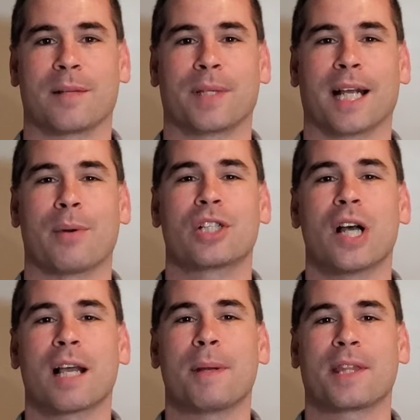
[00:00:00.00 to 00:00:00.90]
something. I want to
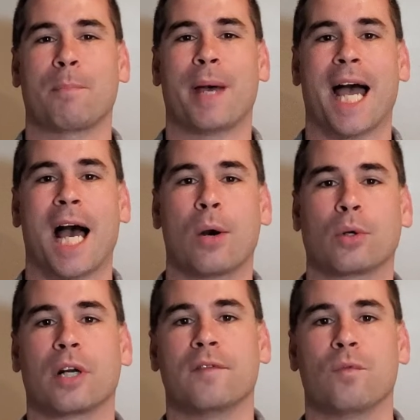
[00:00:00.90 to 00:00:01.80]
talk about the
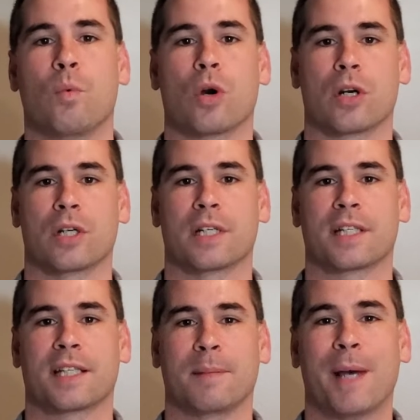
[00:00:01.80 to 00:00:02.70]
power of
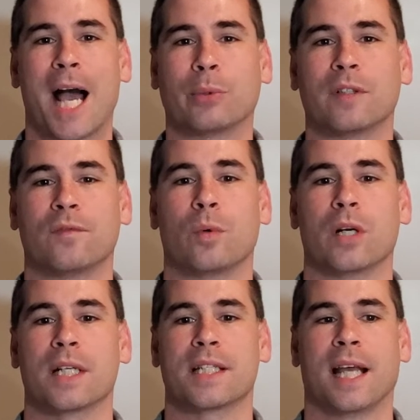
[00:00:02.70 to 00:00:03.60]
words. The power of
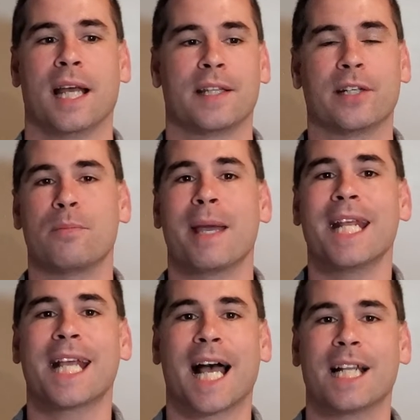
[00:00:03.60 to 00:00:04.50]
words. There are
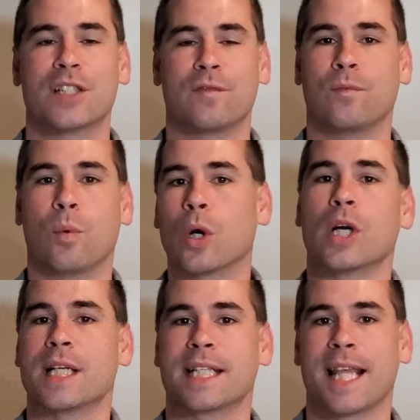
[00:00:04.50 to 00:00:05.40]
many kinds of
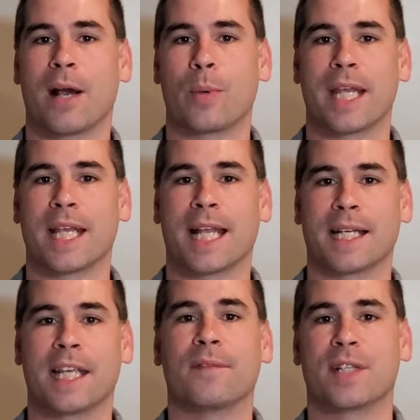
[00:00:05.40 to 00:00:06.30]
words that we
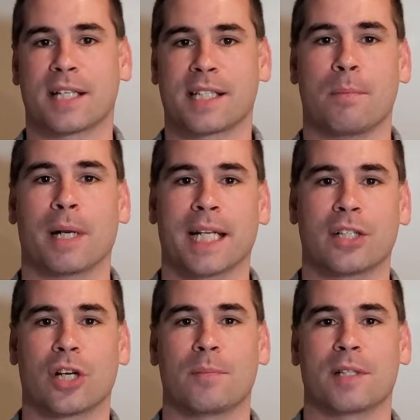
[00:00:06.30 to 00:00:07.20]
can give to somebody in
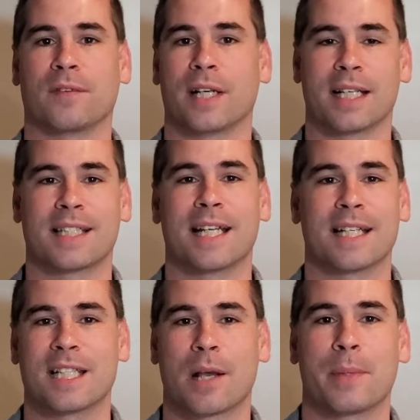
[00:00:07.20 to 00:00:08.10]
terms of a, a,
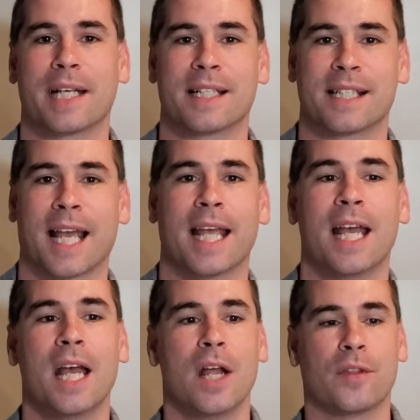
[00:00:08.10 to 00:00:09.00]
sentence that we can say.
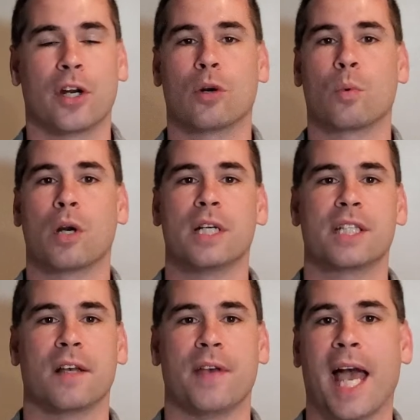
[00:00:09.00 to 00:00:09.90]
There are
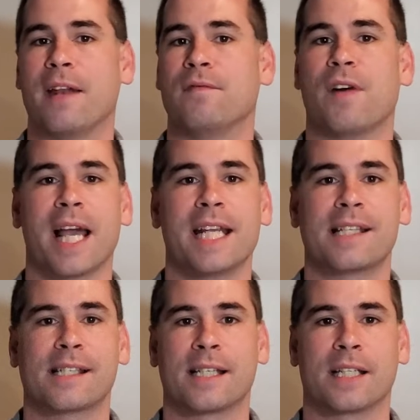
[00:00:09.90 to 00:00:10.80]
words of
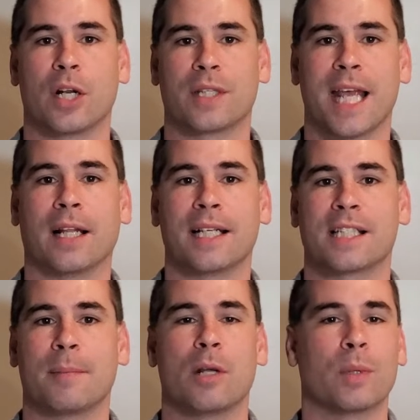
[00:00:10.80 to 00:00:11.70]
advice, you know, telling
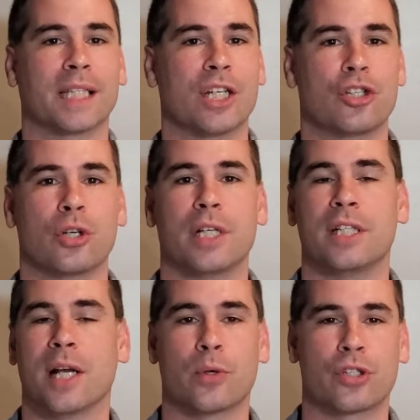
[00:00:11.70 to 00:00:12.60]
somebody what they
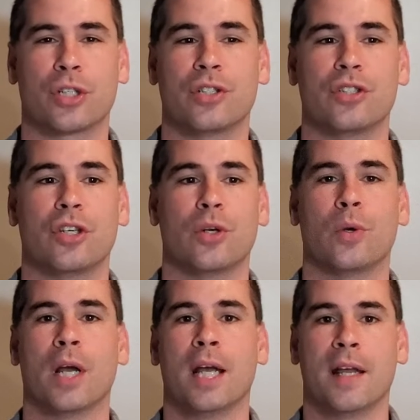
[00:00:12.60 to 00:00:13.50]
should or shouldn't
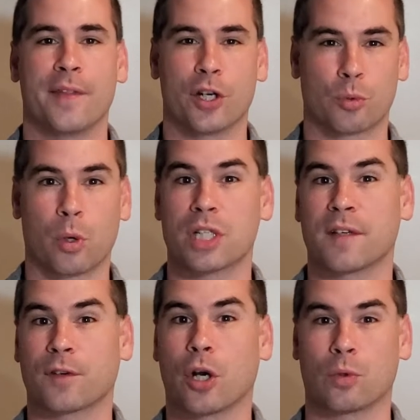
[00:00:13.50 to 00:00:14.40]
do. There's words
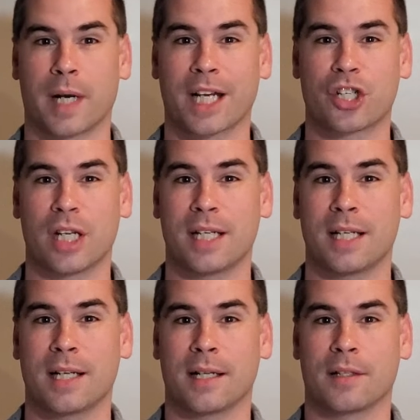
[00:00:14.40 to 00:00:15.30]
of correction,
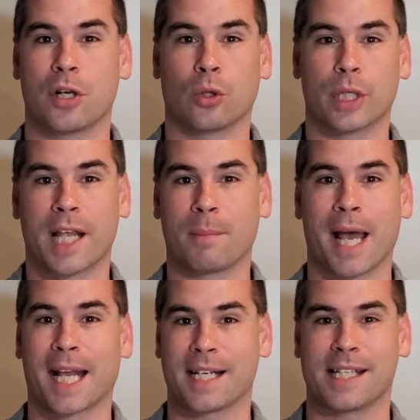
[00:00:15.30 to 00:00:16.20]
you know, looking
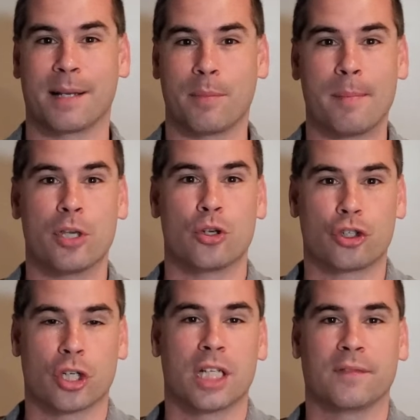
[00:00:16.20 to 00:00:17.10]
back and saying maybe you
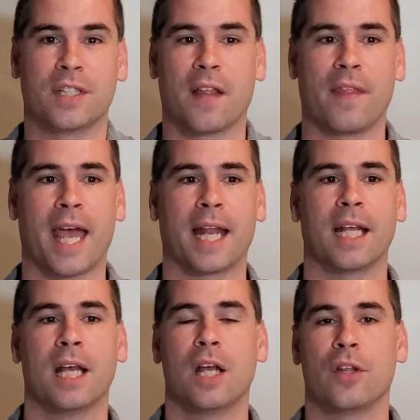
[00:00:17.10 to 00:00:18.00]
shouldn't have done that.
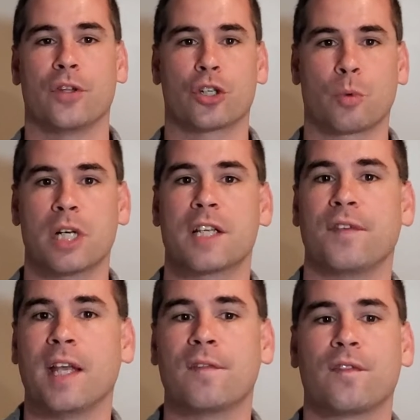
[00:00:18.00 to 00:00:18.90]
There's words of
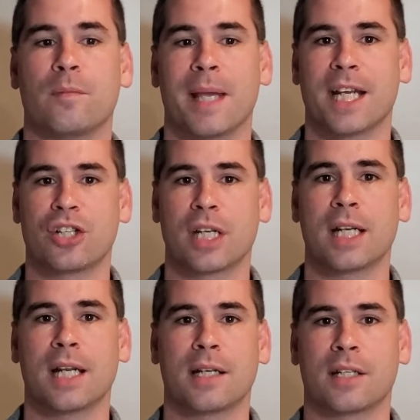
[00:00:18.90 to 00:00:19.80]

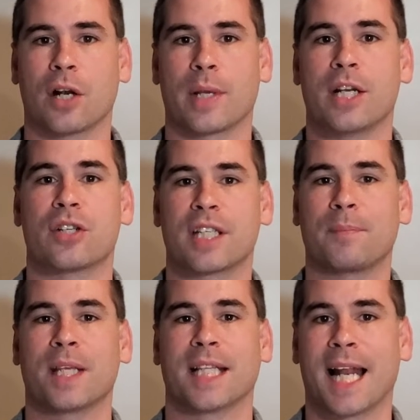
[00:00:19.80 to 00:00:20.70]
information, you know, here's
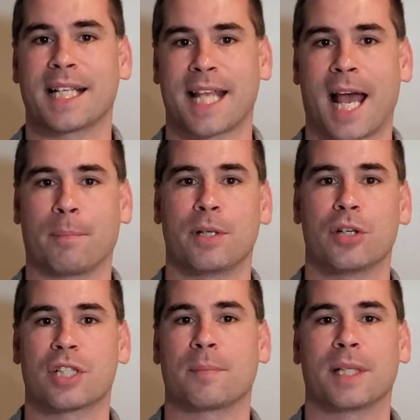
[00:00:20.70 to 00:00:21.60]
something that has happened
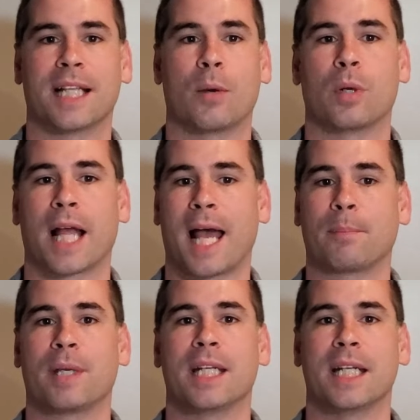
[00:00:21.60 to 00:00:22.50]
or something that will
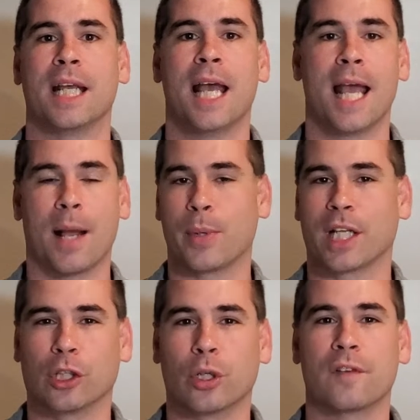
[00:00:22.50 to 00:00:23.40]
happen and and we
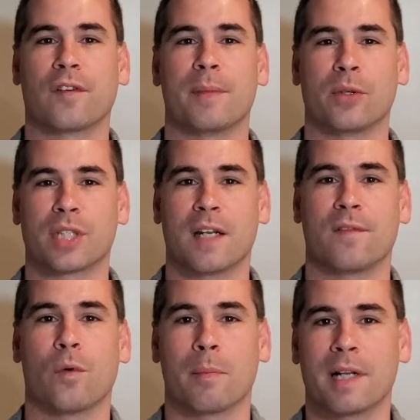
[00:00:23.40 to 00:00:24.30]
can learn from those
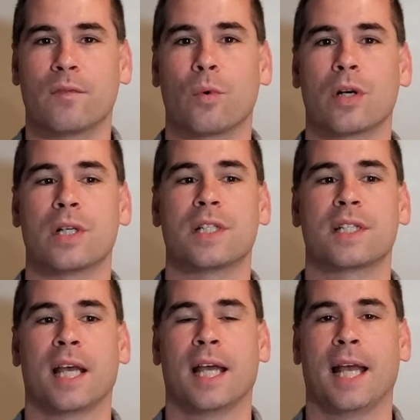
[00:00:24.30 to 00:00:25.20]
informative
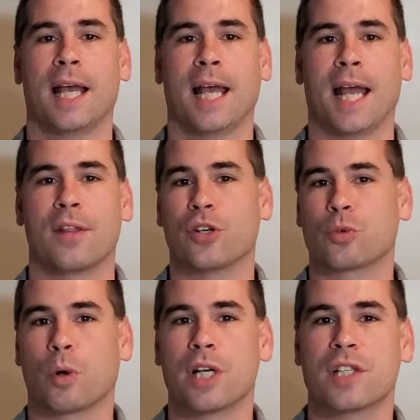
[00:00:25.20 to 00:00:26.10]
words. There's
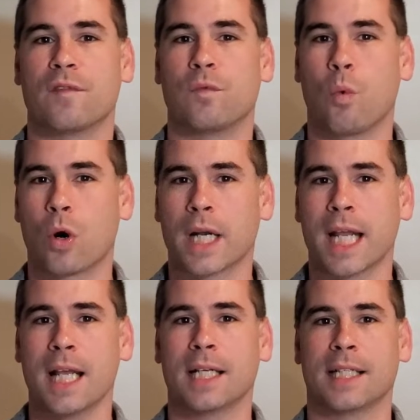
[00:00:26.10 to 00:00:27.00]
words of
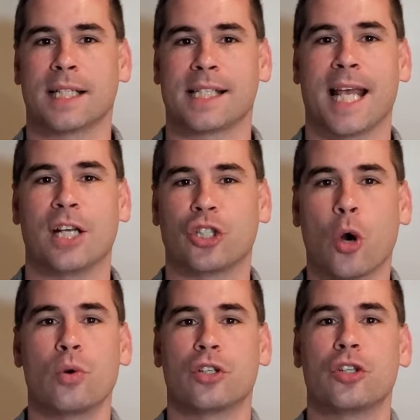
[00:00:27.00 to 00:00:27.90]
warning to say,
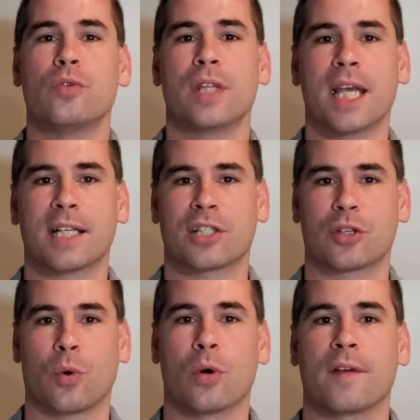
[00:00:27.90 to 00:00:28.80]
don't do this,
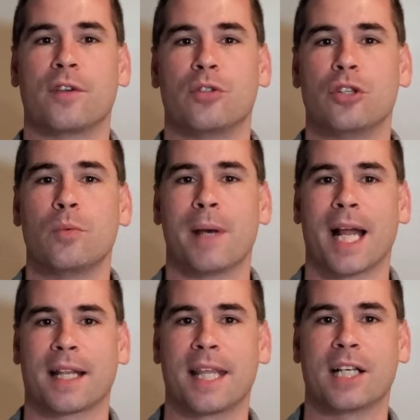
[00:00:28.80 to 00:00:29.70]
or if you do,
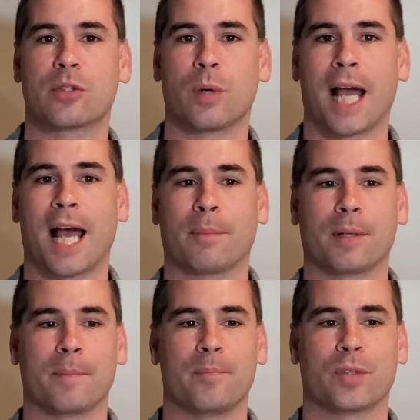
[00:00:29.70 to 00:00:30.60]
bad things will happen.